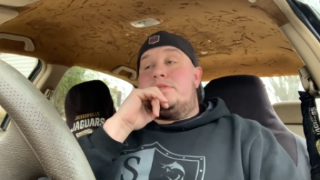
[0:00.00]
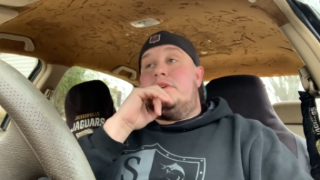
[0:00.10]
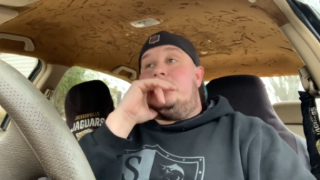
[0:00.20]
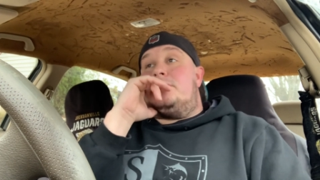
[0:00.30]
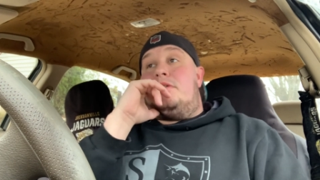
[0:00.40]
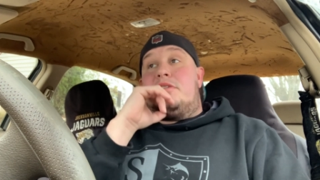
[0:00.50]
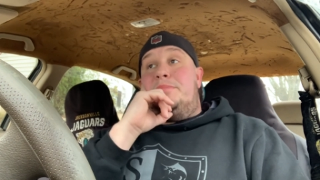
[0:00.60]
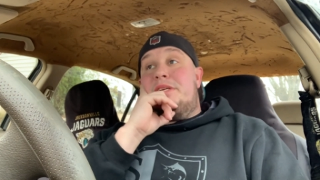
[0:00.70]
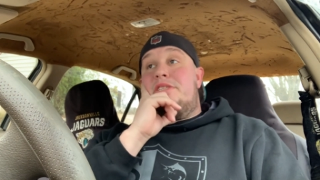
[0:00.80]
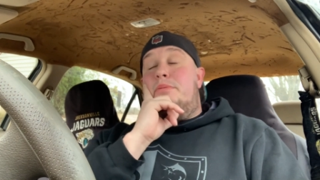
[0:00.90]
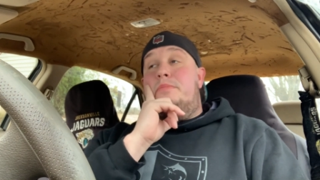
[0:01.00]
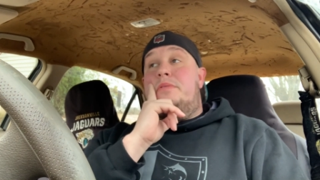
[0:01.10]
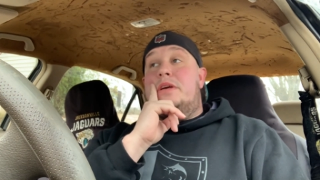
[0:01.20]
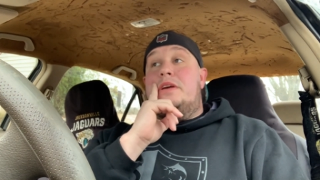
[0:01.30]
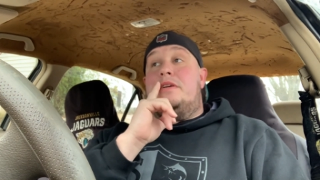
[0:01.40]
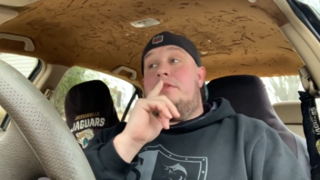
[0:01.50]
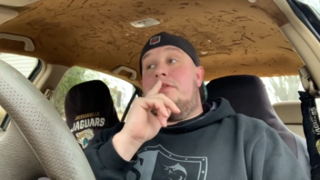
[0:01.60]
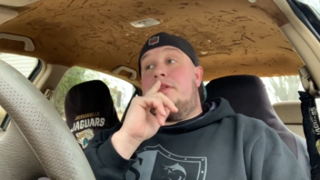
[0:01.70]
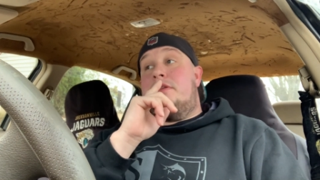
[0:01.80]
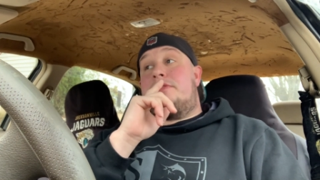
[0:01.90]
good to talk about something other
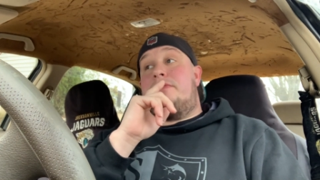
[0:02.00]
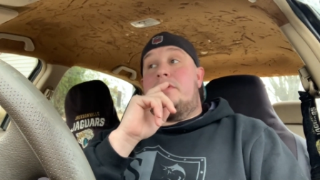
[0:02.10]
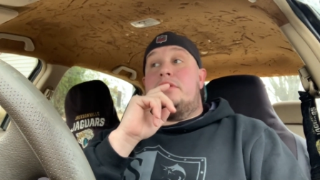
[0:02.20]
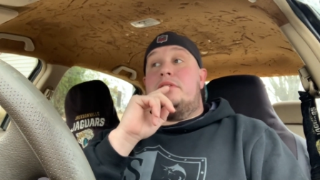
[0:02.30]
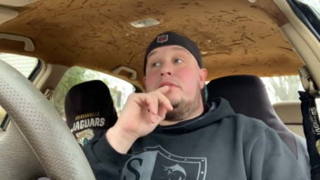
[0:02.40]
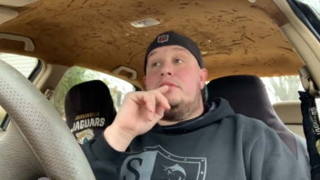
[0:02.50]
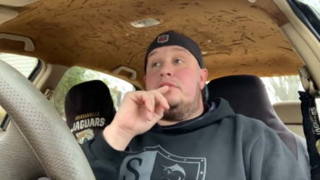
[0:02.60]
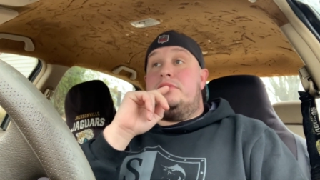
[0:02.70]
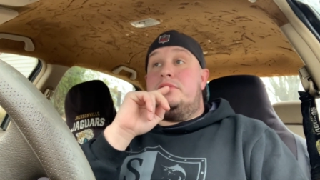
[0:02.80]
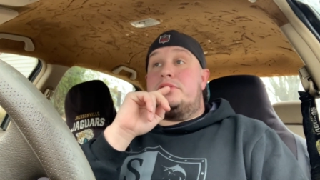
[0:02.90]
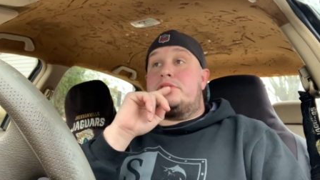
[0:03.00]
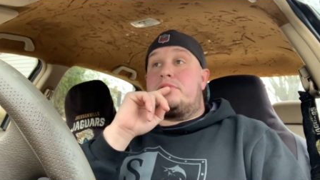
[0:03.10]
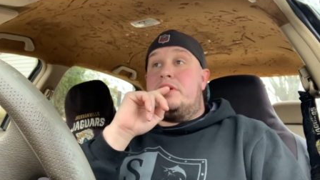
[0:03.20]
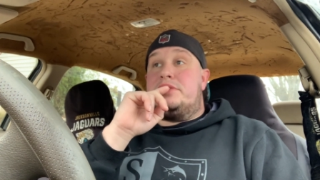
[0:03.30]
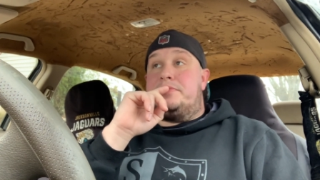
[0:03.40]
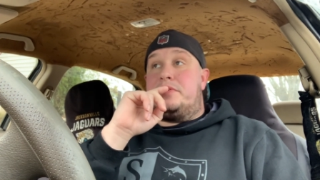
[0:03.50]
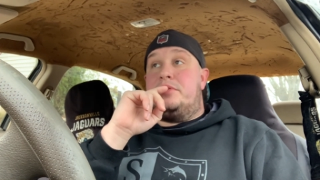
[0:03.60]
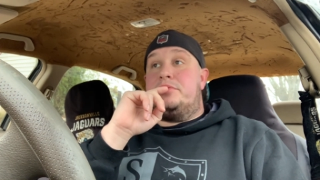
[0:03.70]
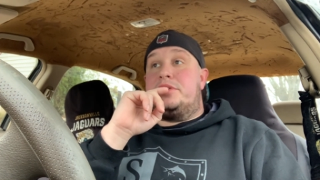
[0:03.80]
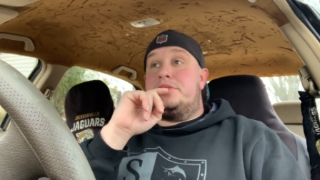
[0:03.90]
than this fucking disgrace of a
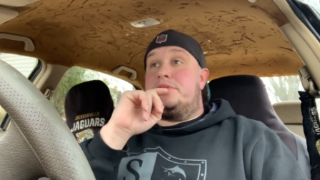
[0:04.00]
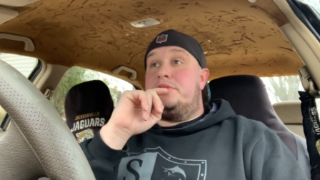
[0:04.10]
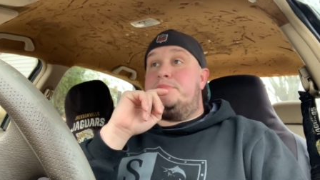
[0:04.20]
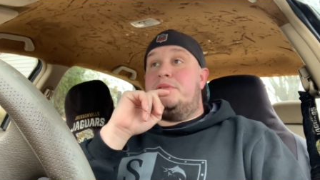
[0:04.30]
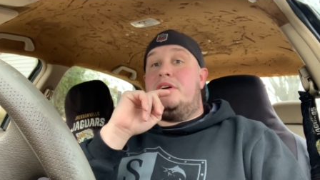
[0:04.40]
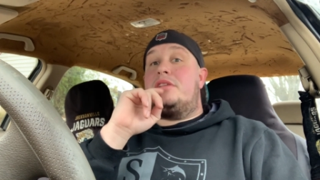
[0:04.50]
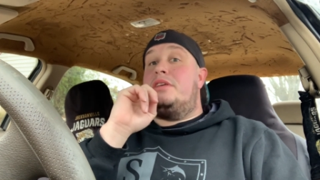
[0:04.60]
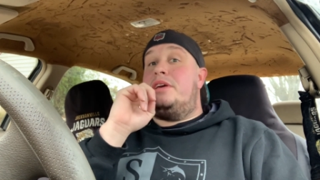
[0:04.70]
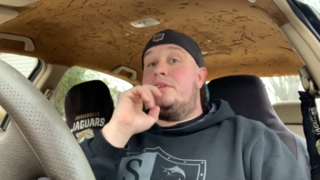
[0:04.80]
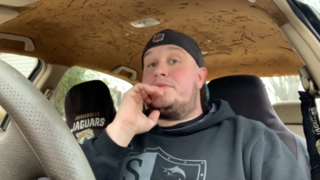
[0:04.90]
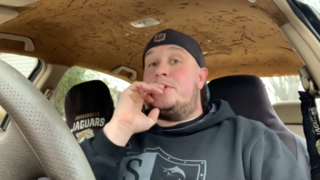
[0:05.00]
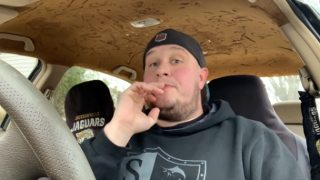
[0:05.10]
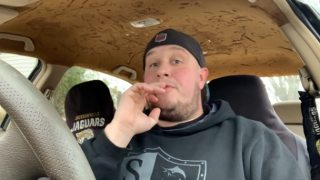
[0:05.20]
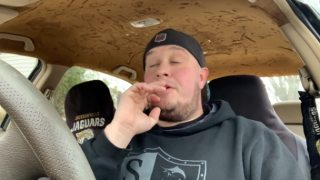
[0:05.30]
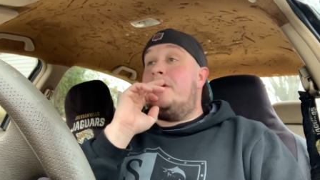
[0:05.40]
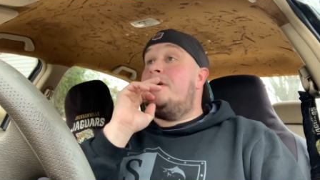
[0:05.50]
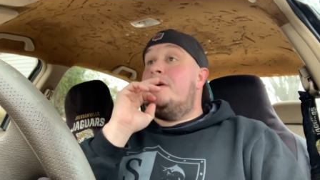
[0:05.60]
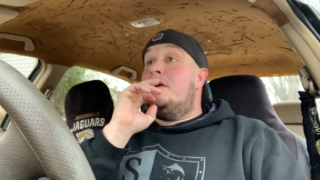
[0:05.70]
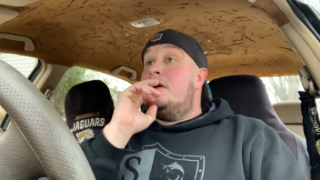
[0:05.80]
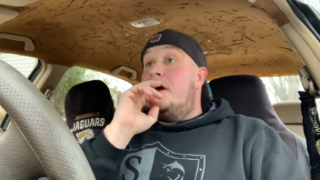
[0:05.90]
coaching search, but luckily it is over and it
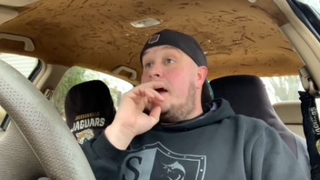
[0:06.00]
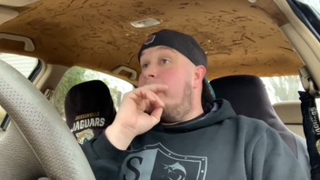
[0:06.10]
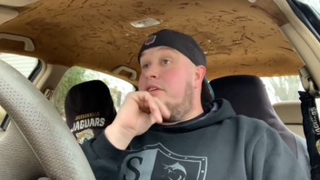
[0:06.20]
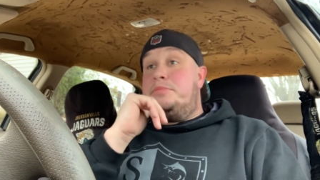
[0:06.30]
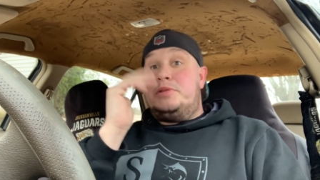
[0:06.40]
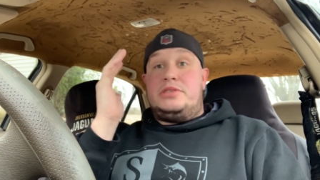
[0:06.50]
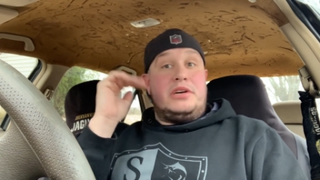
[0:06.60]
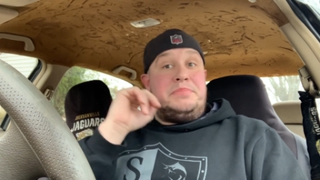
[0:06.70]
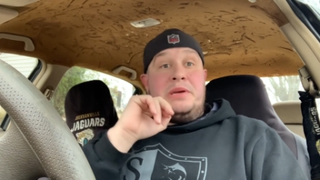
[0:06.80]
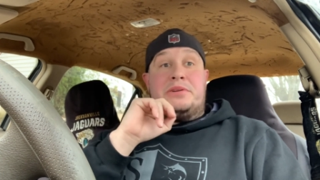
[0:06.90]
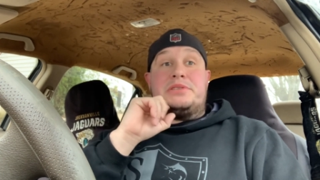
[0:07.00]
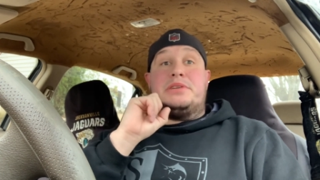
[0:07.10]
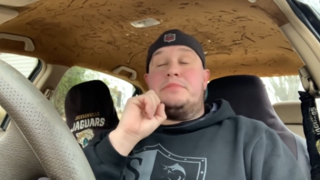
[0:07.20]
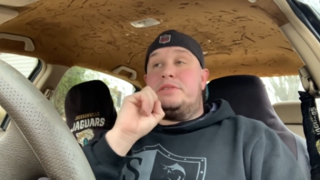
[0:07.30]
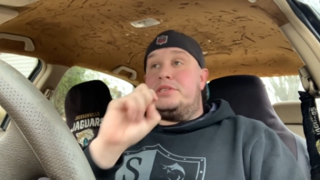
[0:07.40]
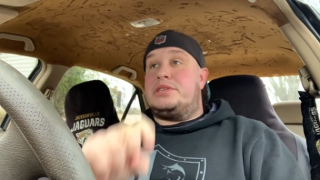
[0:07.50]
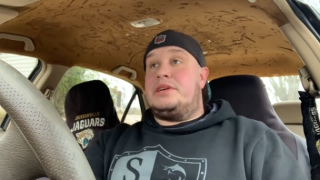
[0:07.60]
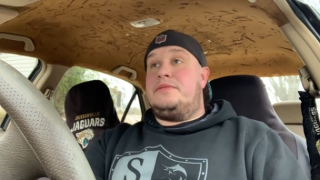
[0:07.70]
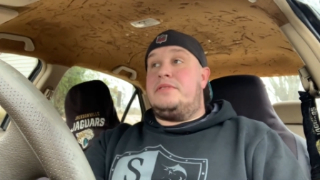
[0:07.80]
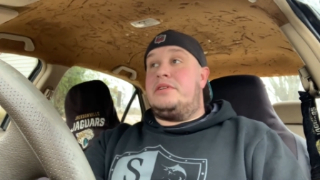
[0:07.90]
ended with Doug Pederson, which is
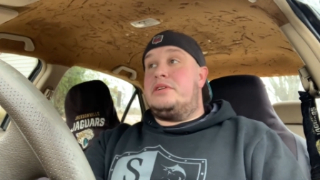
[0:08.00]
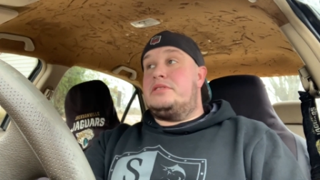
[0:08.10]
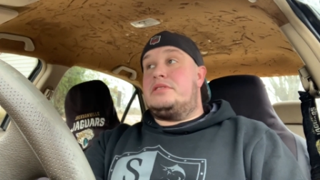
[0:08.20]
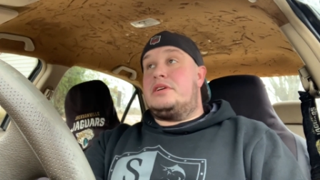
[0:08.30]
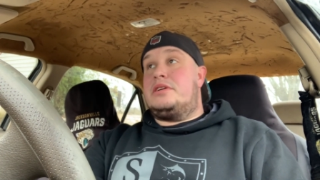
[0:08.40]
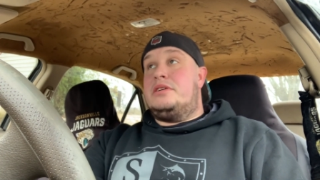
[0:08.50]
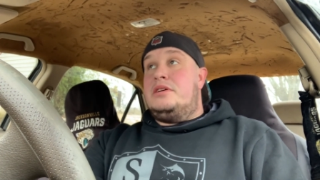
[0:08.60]
a very good thing.